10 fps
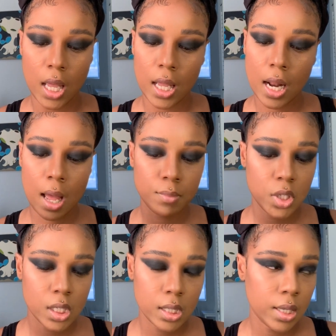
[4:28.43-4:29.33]
And I'm
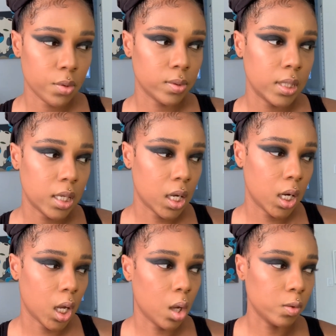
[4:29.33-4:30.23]
just literally
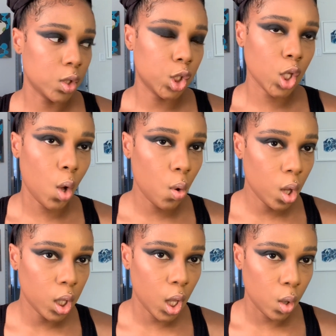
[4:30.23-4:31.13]
gonna go so
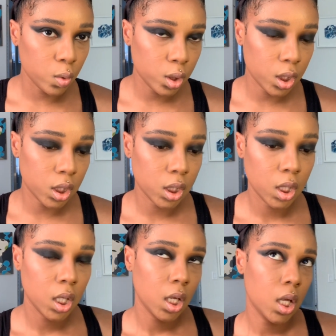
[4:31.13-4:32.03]
close
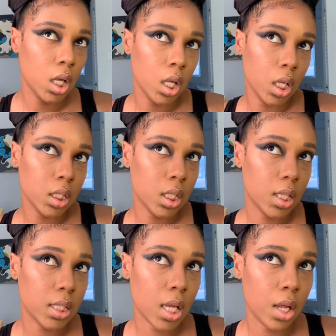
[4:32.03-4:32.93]
to
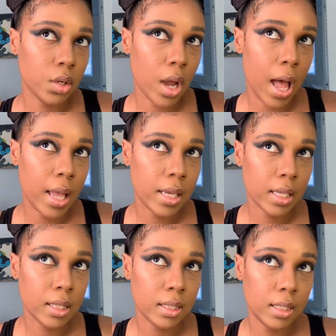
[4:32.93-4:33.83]
this under eye
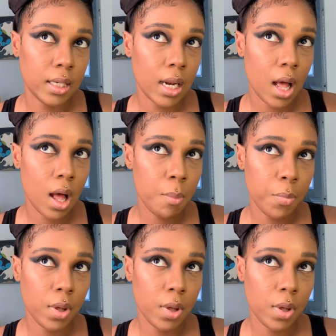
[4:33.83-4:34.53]
and clean it up.